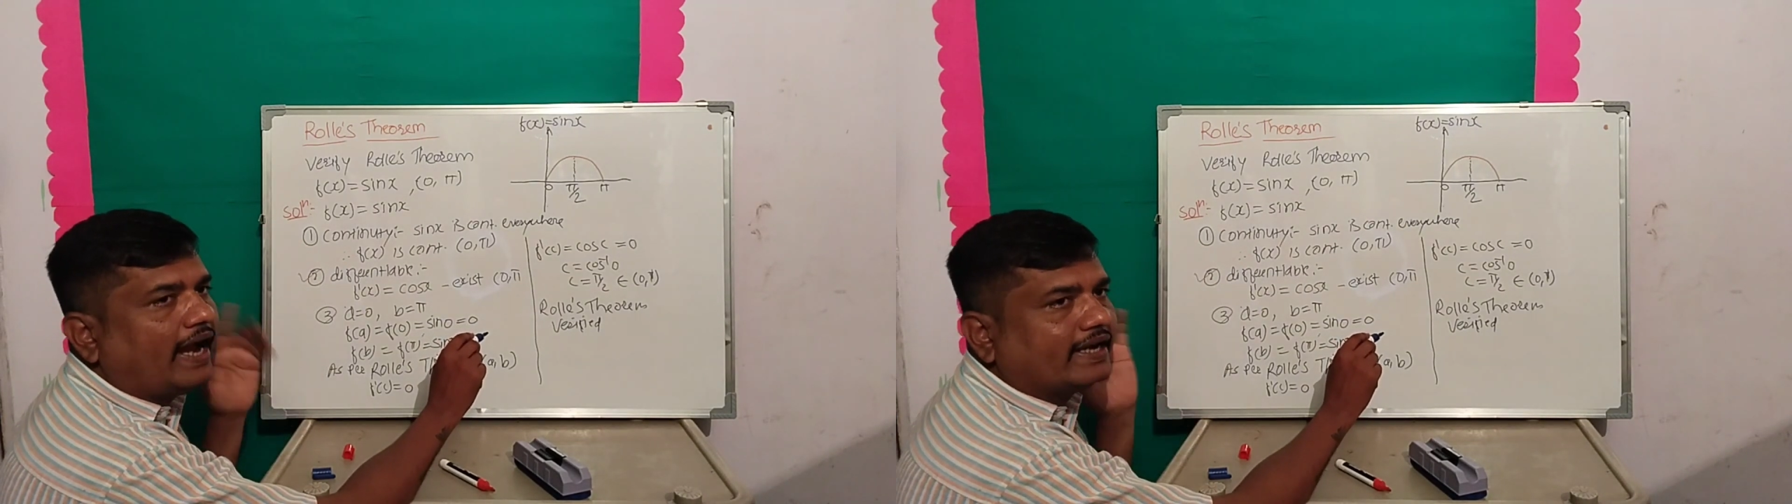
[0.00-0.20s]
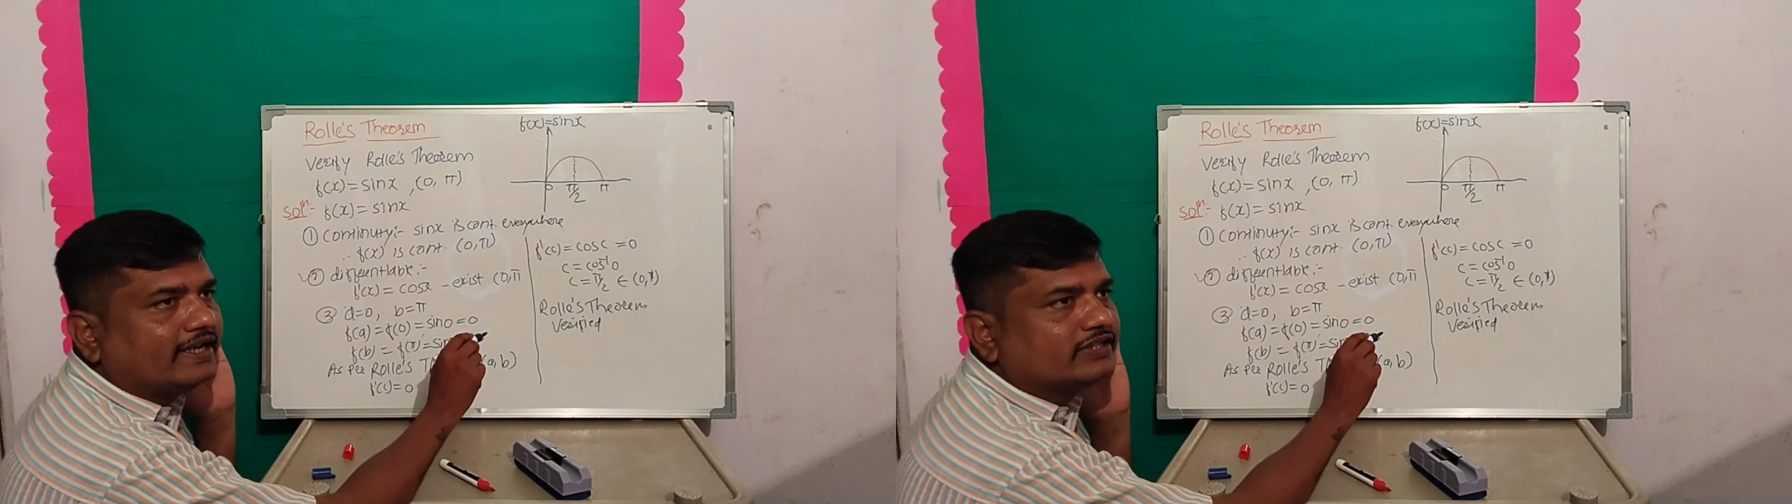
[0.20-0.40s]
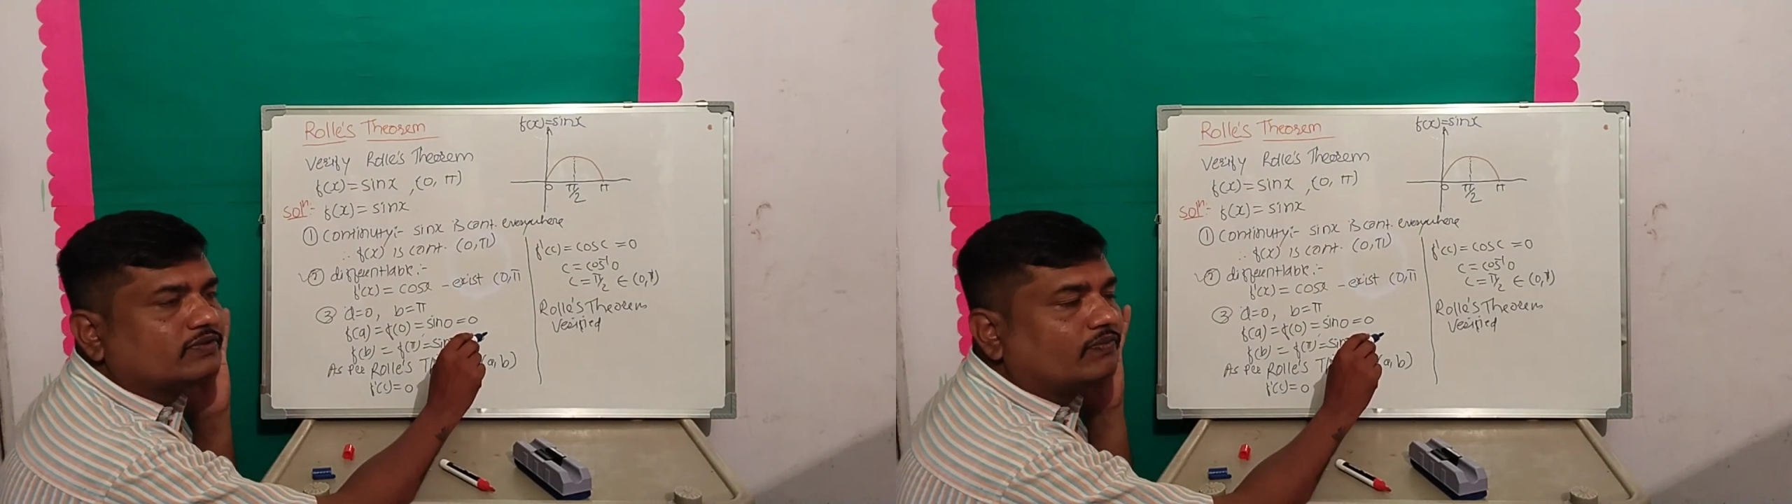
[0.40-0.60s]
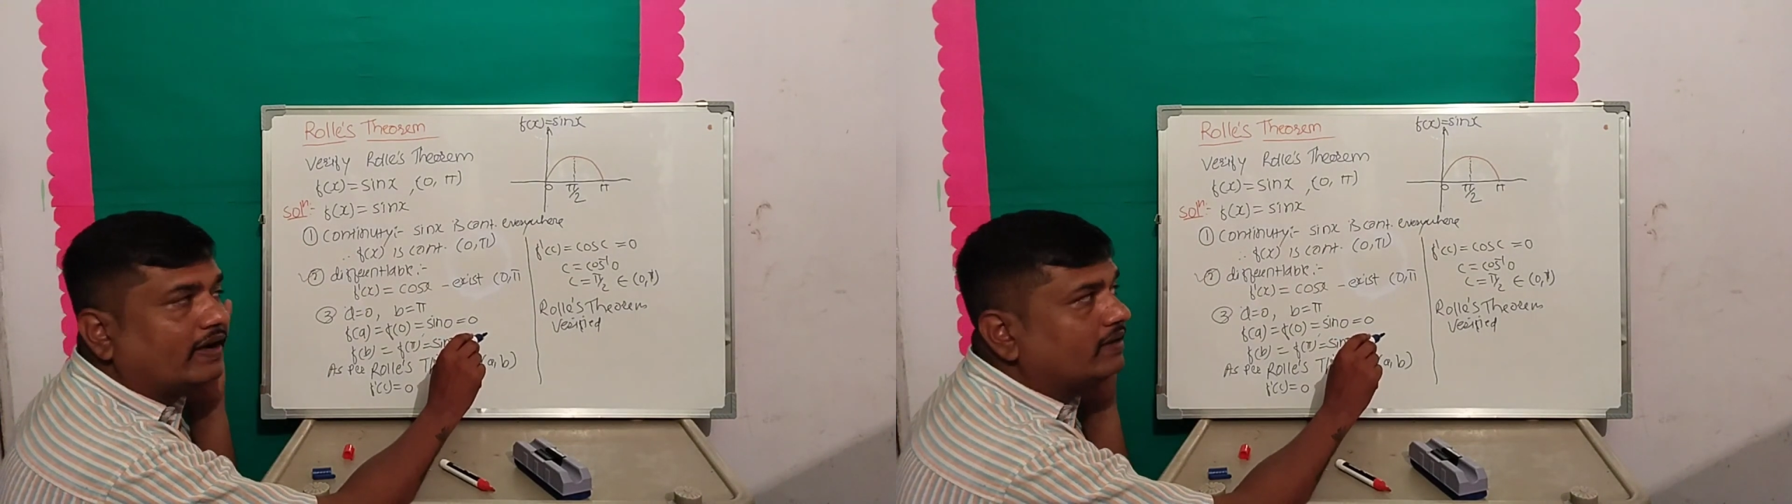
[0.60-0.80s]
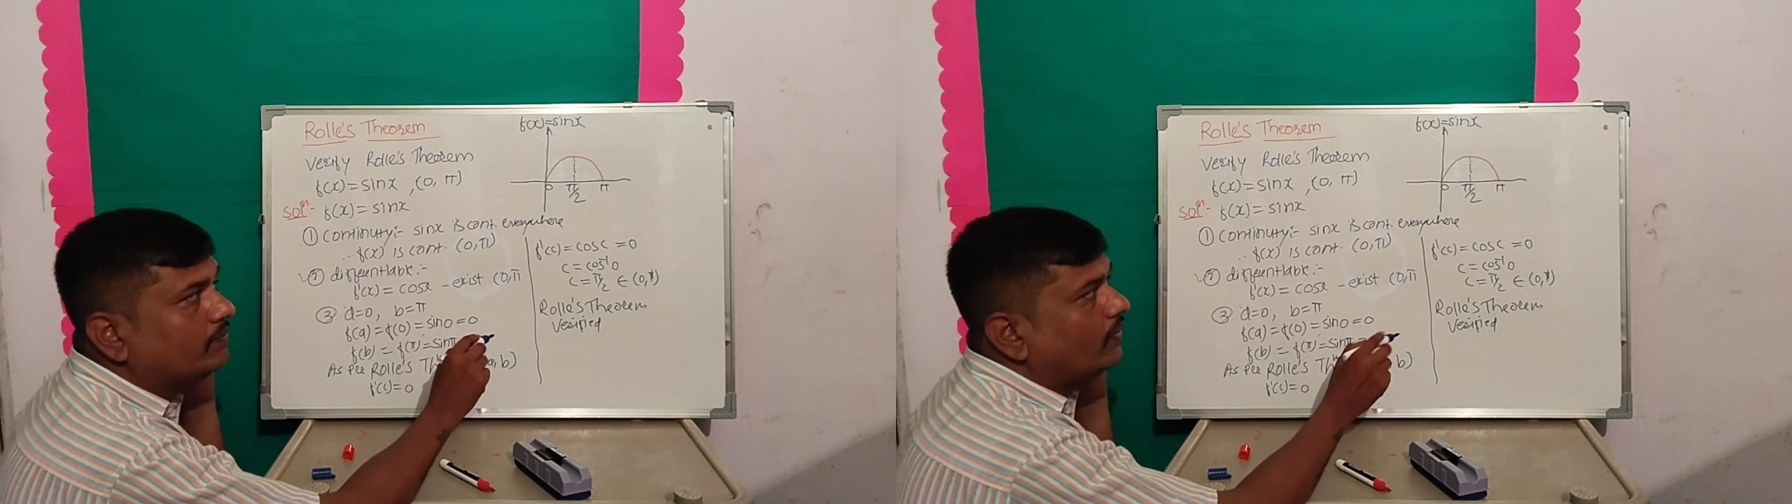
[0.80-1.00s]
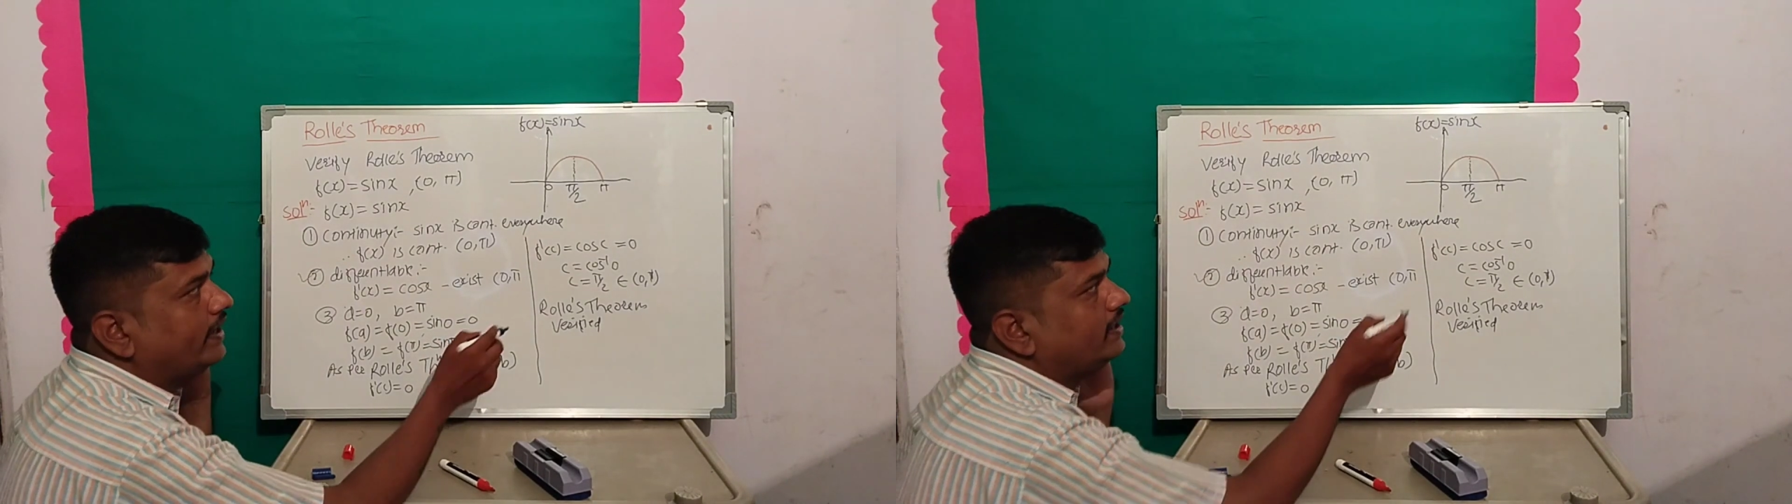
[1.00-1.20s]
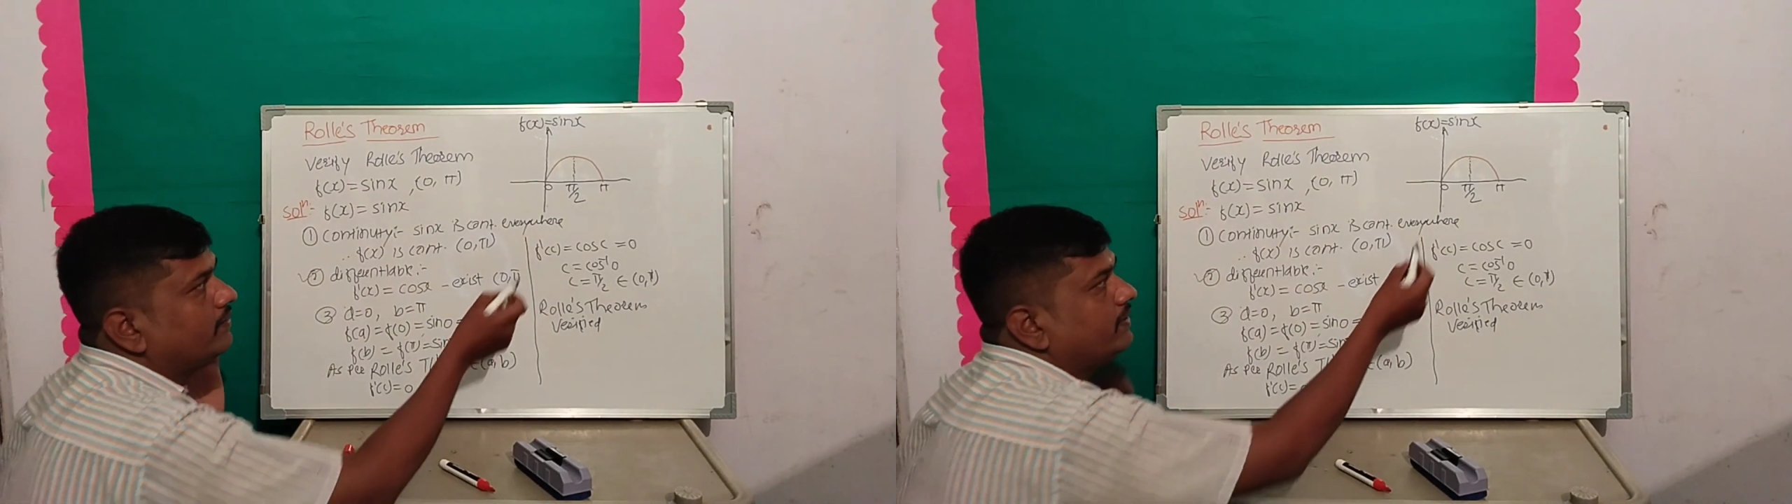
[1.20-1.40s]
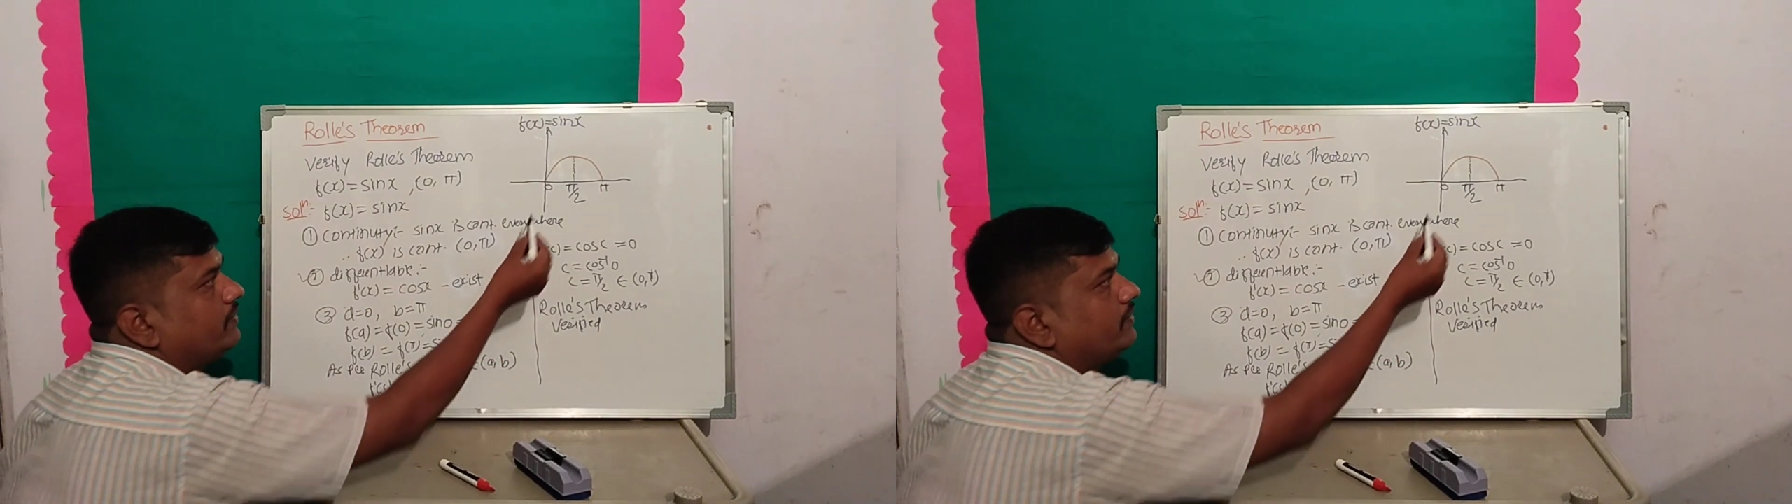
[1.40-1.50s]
at least one point